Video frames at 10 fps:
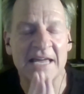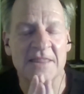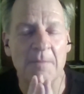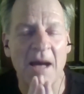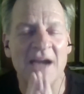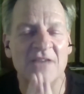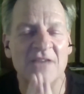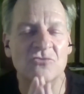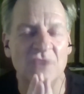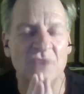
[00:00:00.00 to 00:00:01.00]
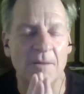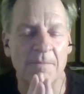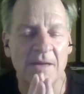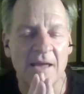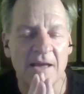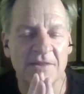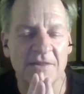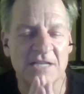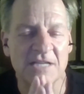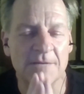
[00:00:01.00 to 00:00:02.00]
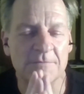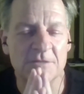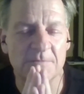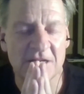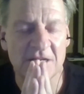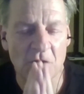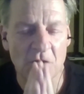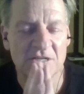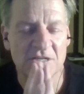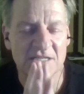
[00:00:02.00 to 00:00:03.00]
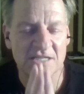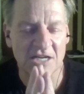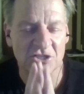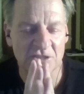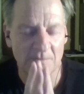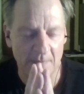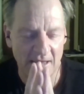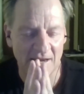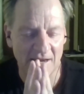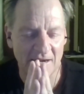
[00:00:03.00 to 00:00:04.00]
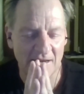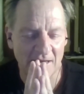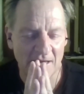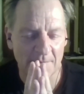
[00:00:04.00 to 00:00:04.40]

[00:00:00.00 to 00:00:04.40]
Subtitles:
the mind of Donald Trump, there seems to be no distinction made